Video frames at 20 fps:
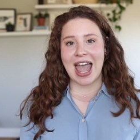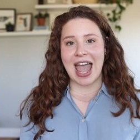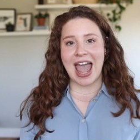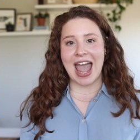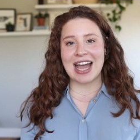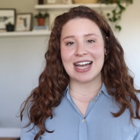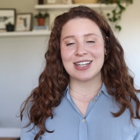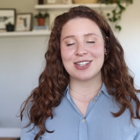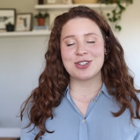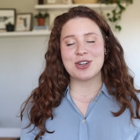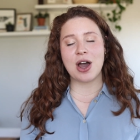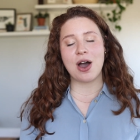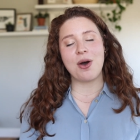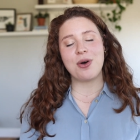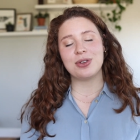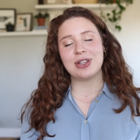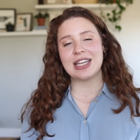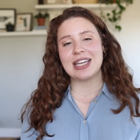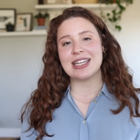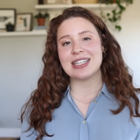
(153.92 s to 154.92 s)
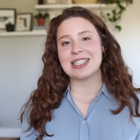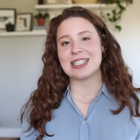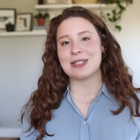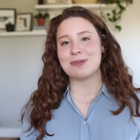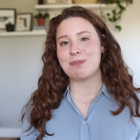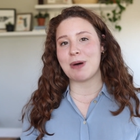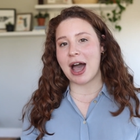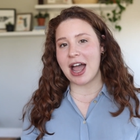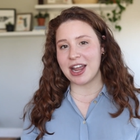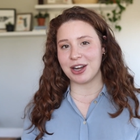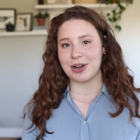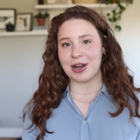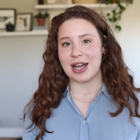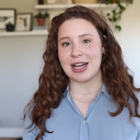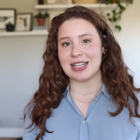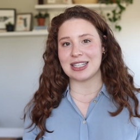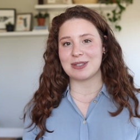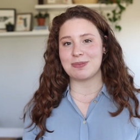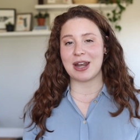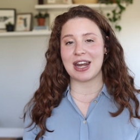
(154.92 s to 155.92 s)
and not only inspire
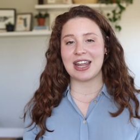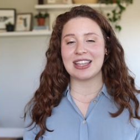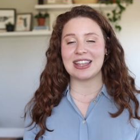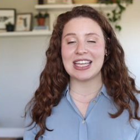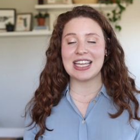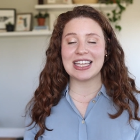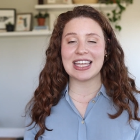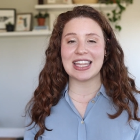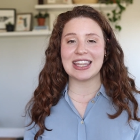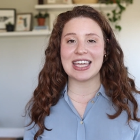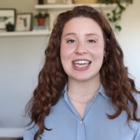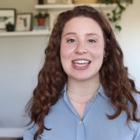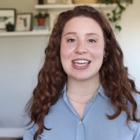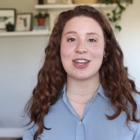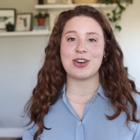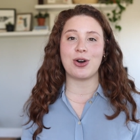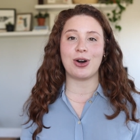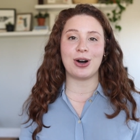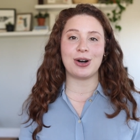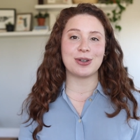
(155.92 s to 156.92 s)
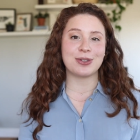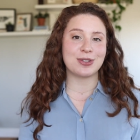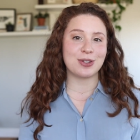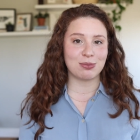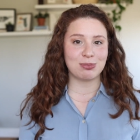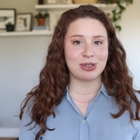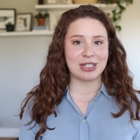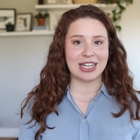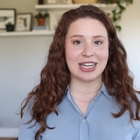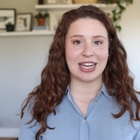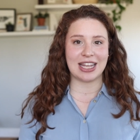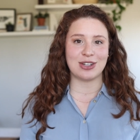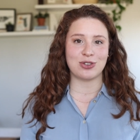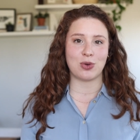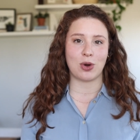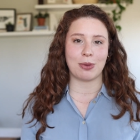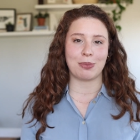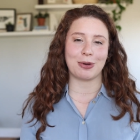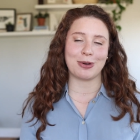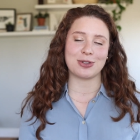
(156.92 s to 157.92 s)
us, but I think that they can also bleed
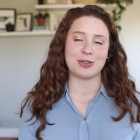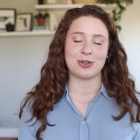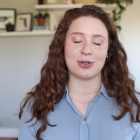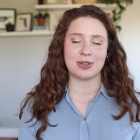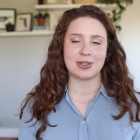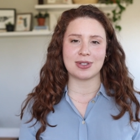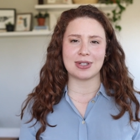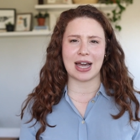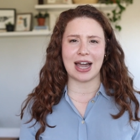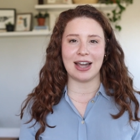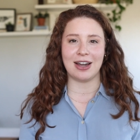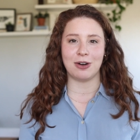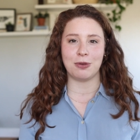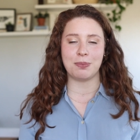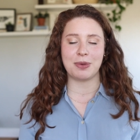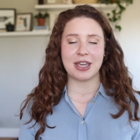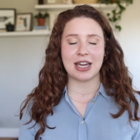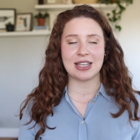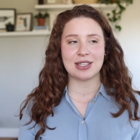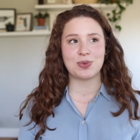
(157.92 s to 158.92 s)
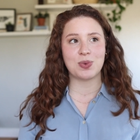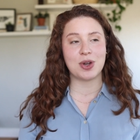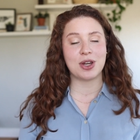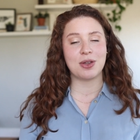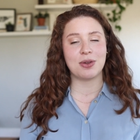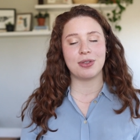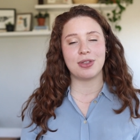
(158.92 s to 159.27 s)
into our personal style because when you